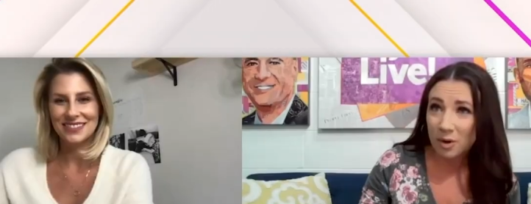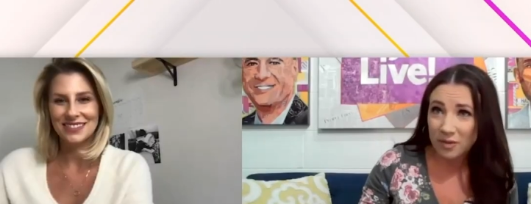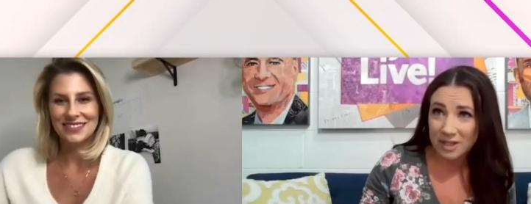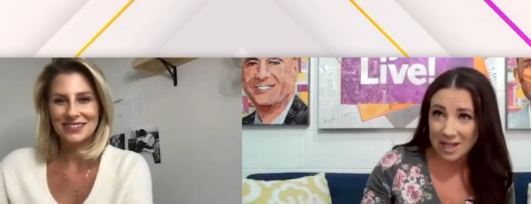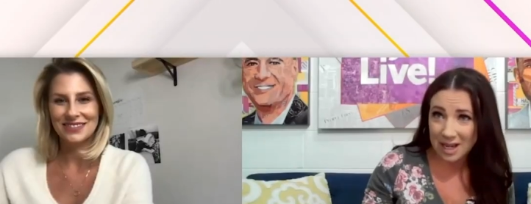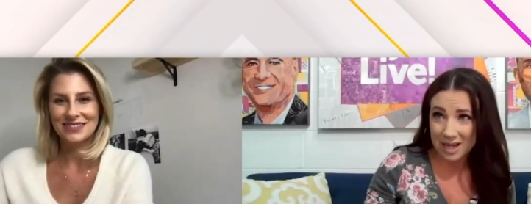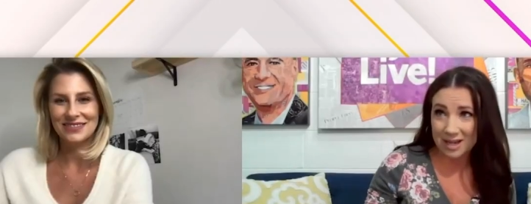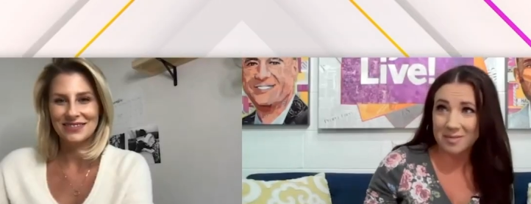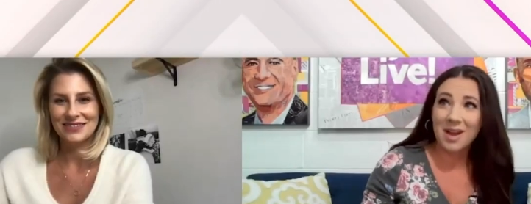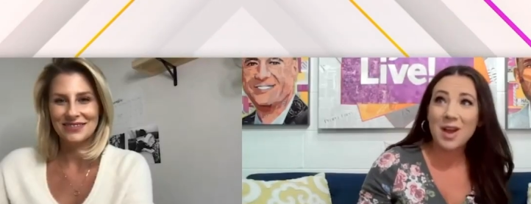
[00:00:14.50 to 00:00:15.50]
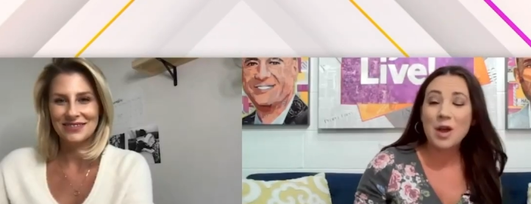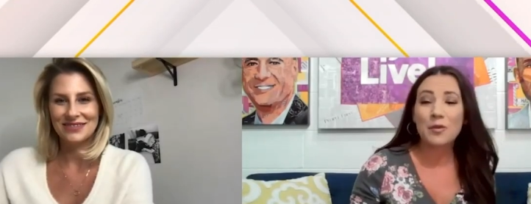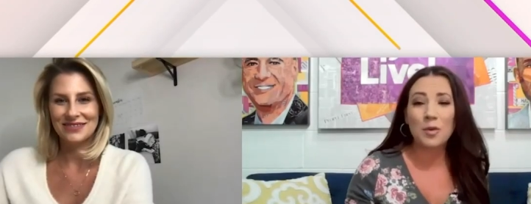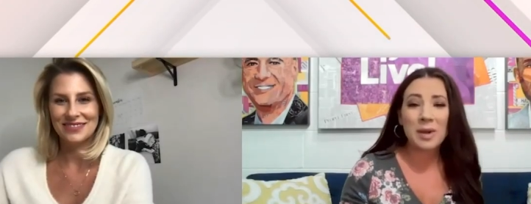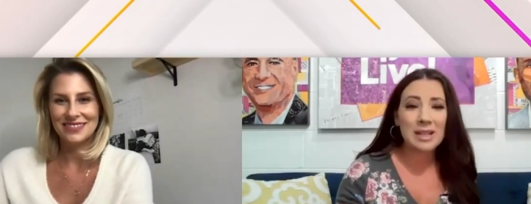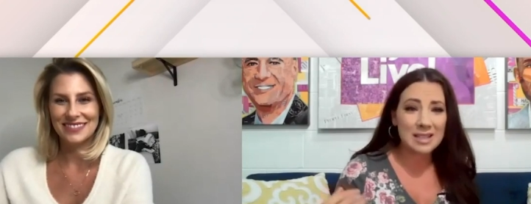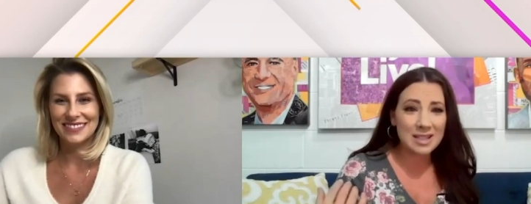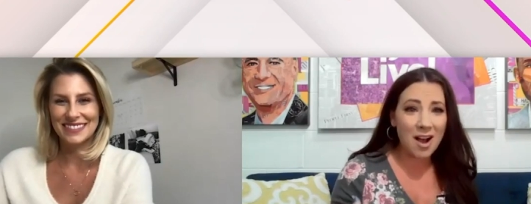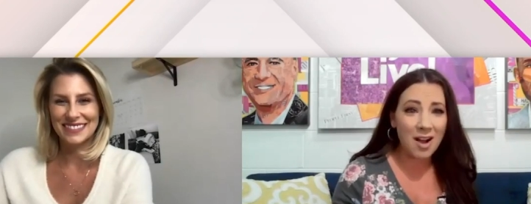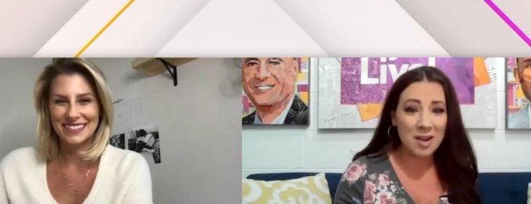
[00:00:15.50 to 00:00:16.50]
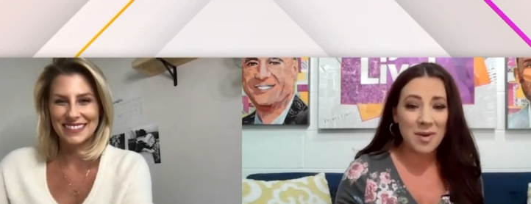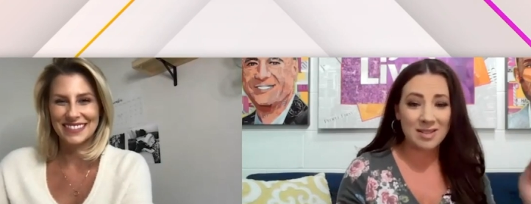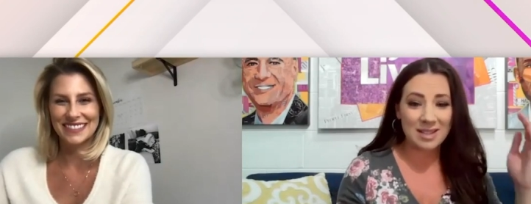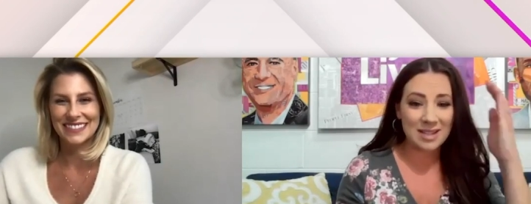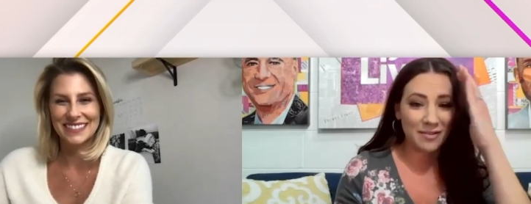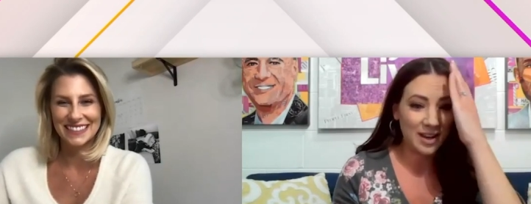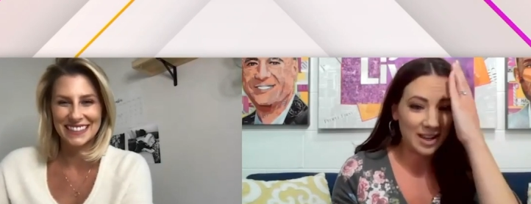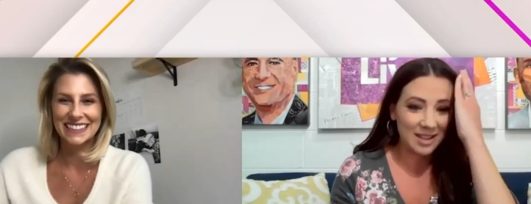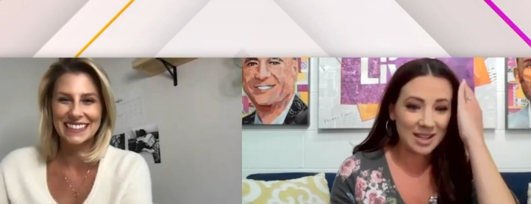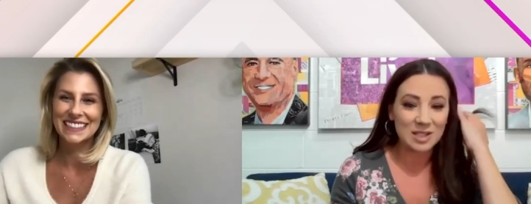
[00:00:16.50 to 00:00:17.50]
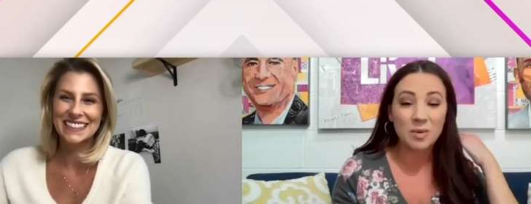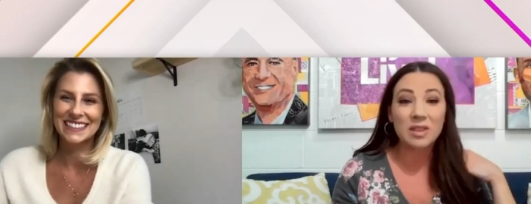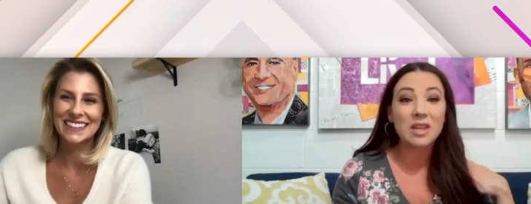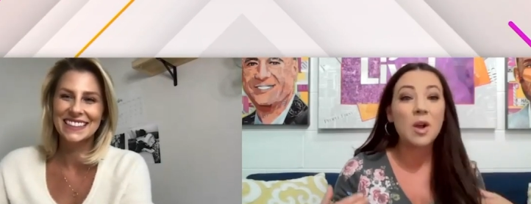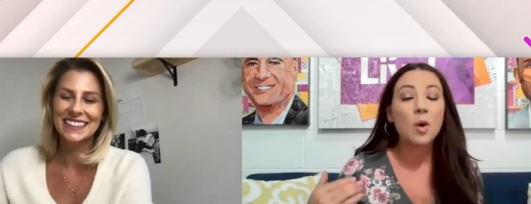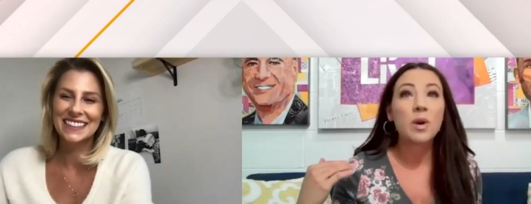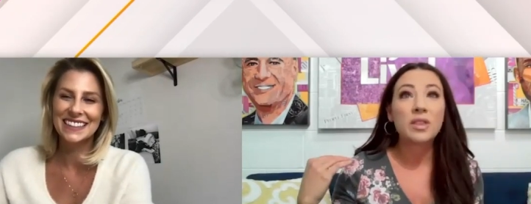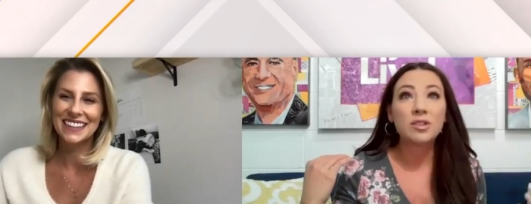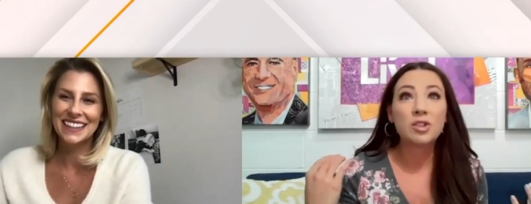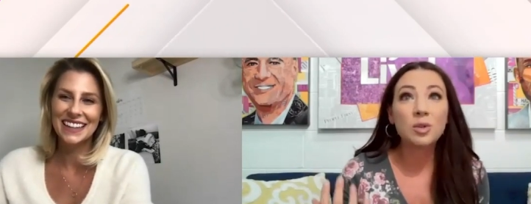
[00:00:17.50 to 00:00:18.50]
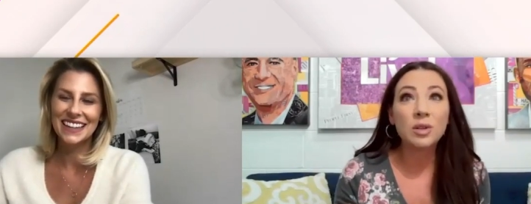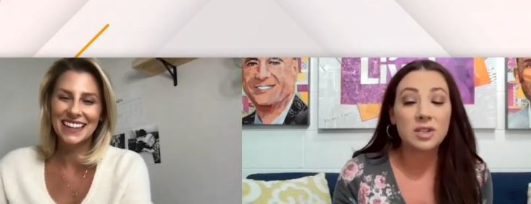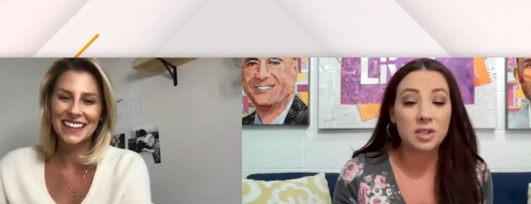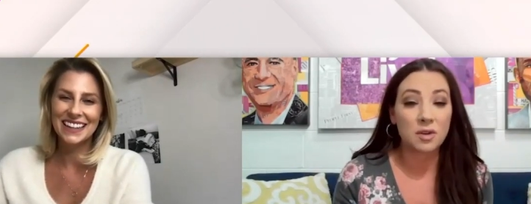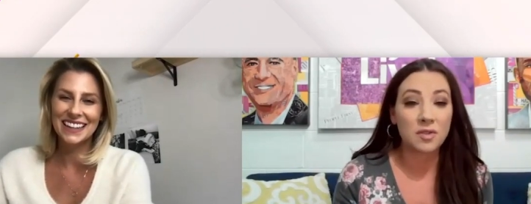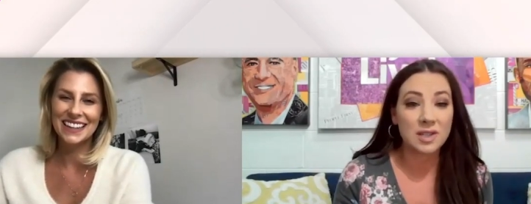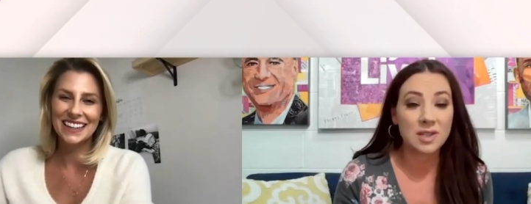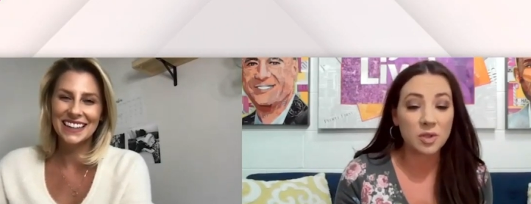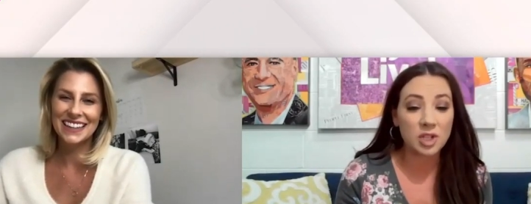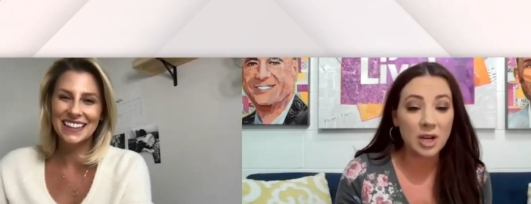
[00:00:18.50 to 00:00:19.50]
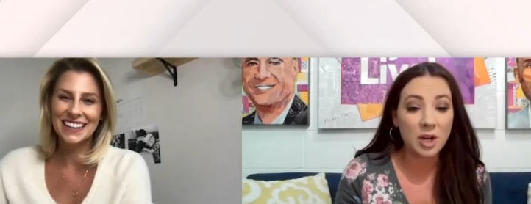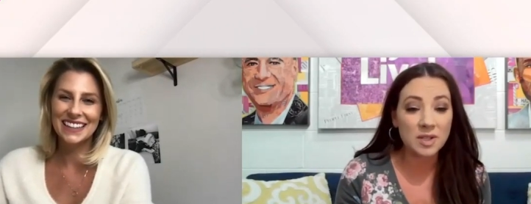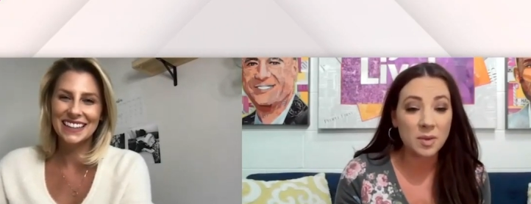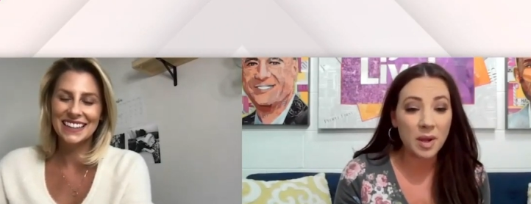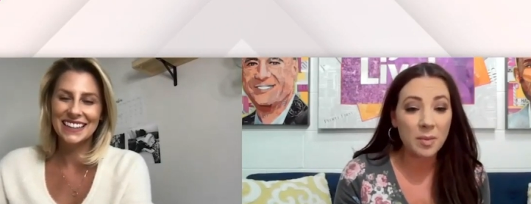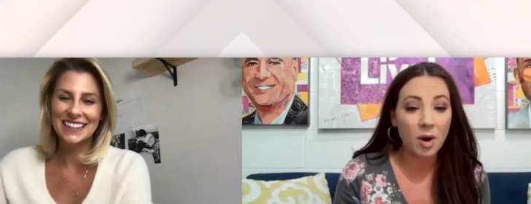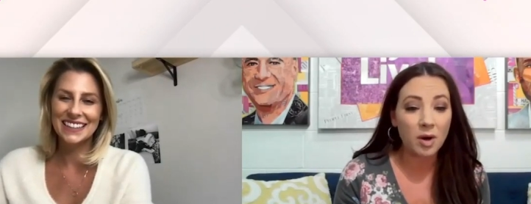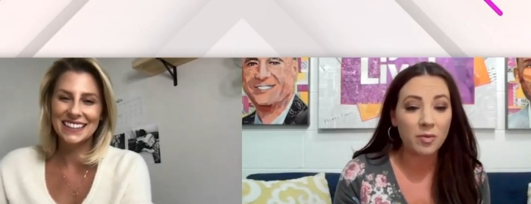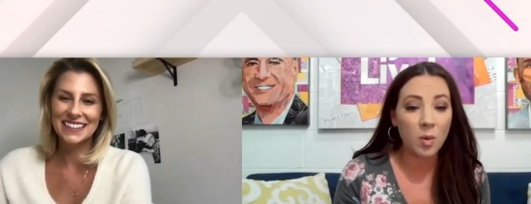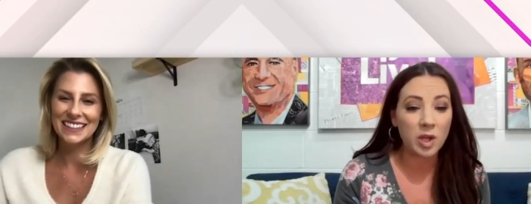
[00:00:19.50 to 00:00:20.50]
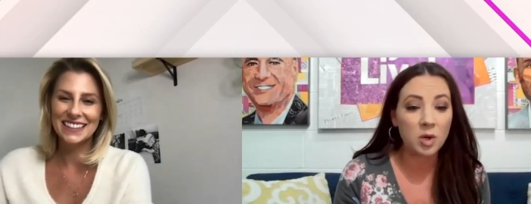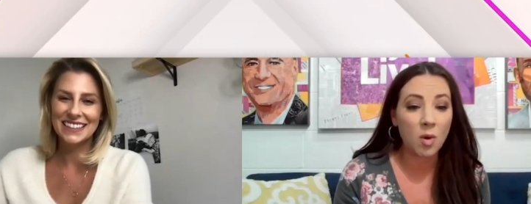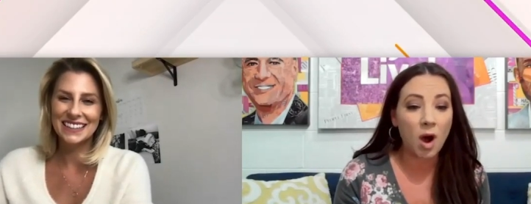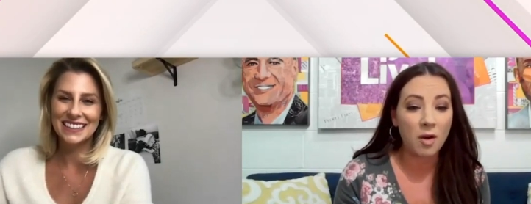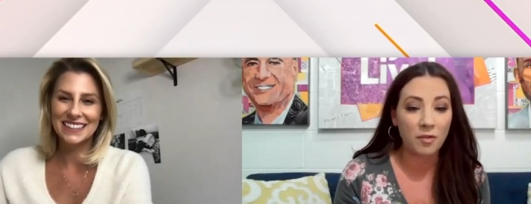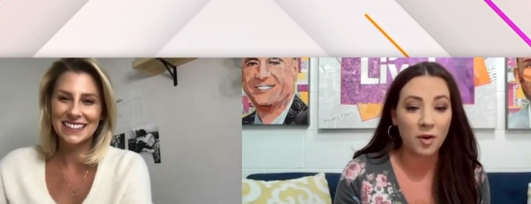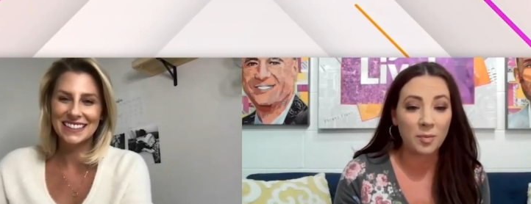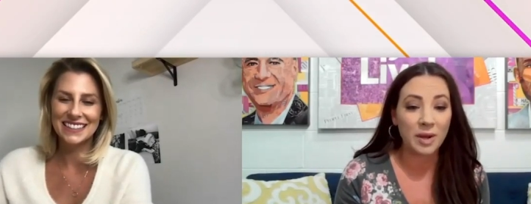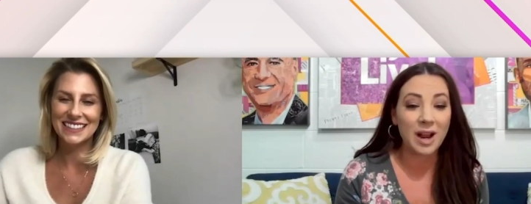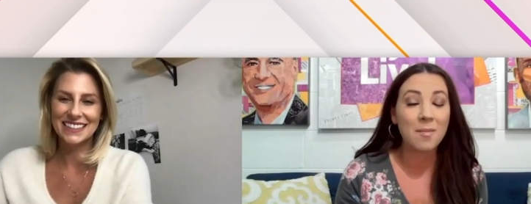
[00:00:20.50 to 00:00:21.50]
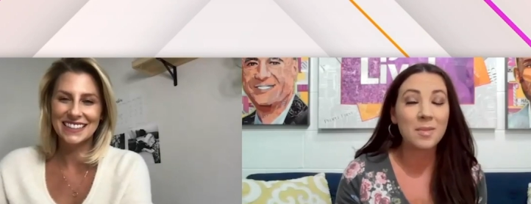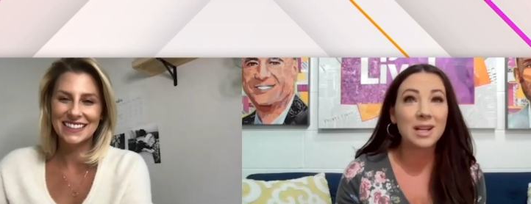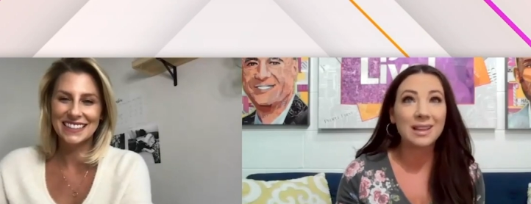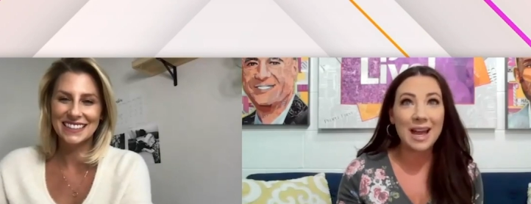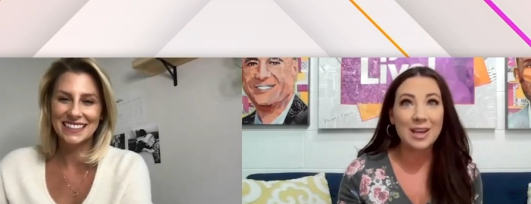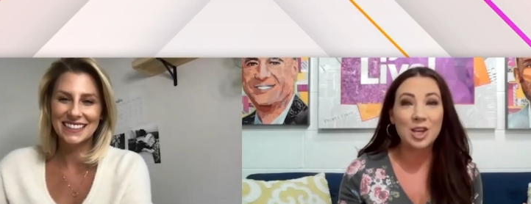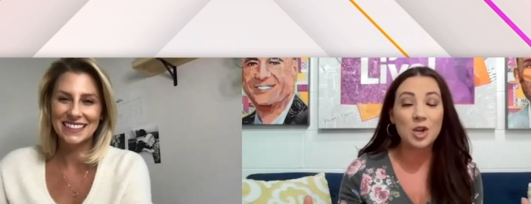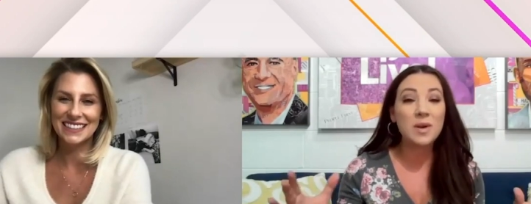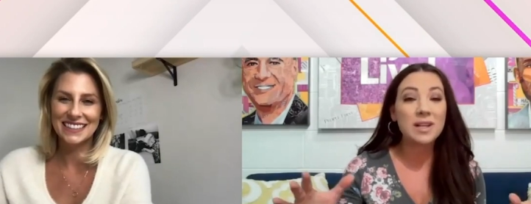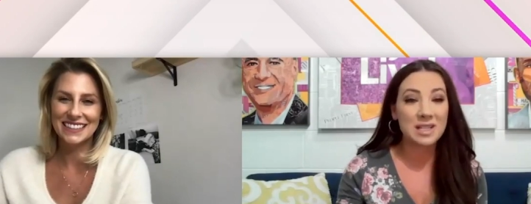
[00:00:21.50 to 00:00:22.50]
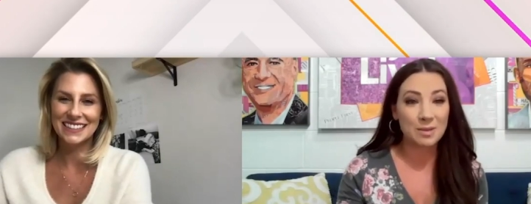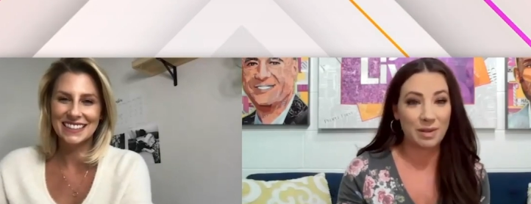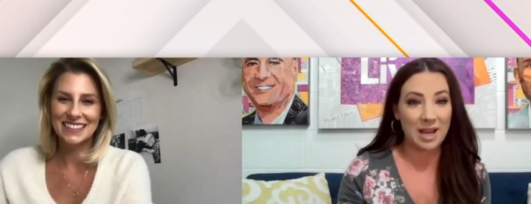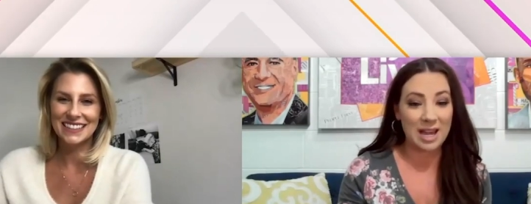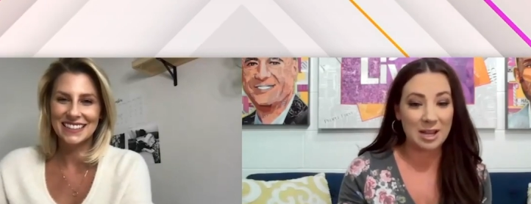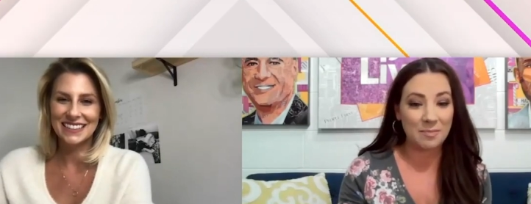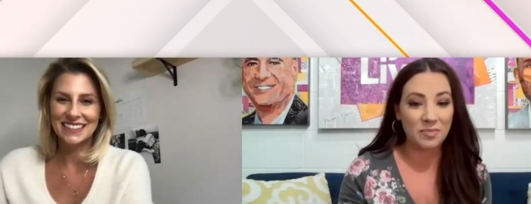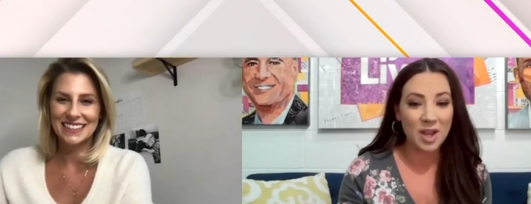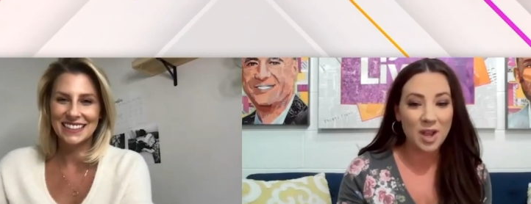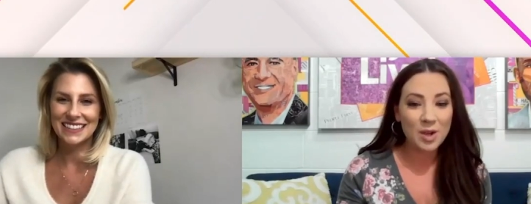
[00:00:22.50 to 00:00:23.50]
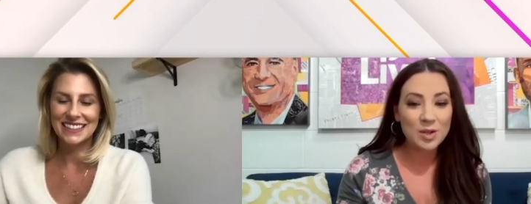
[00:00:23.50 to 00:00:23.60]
Speaker 1: the perfect time for me to talk about stuff like this with with doula services, which I know is a big part of what you offer. But I'm going to let you explain